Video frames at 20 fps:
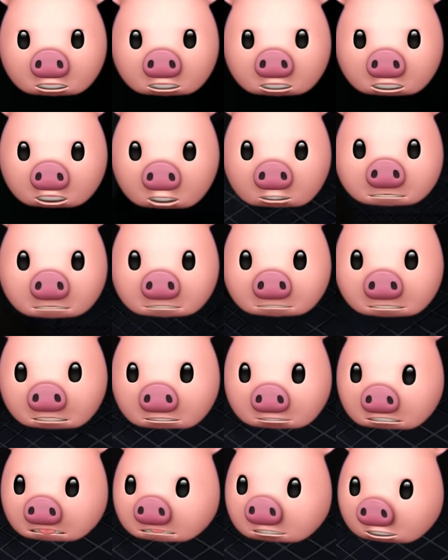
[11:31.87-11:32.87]
Uh oh,
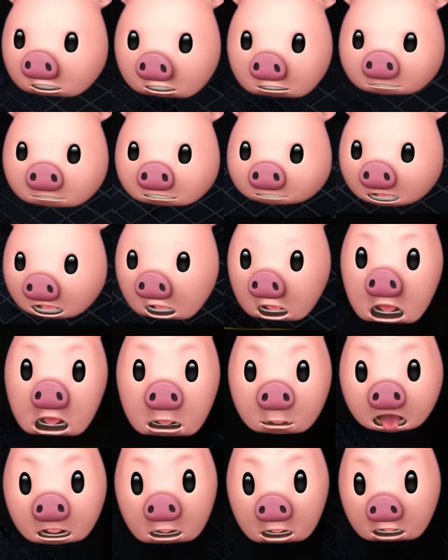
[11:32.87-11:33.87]
what is that?
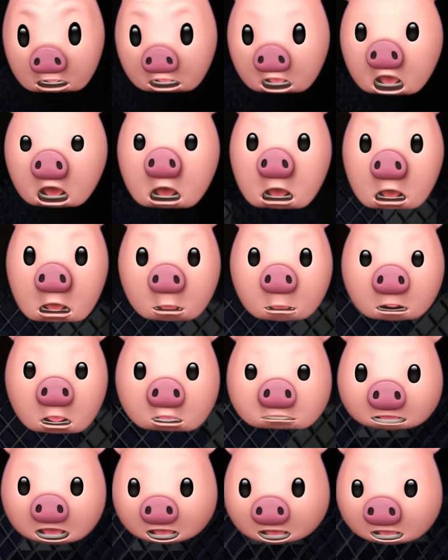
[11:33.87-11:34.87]
Oh, Oh,
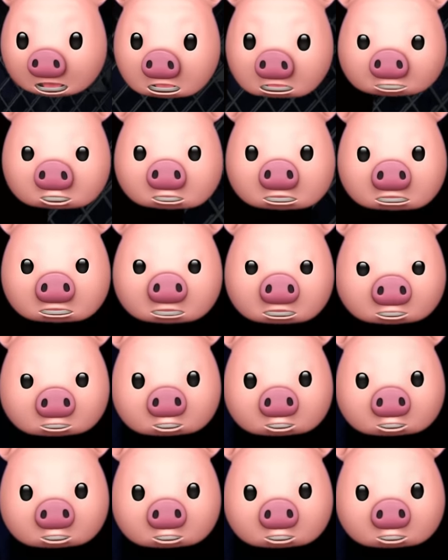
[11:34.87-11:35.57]
okay. So there's a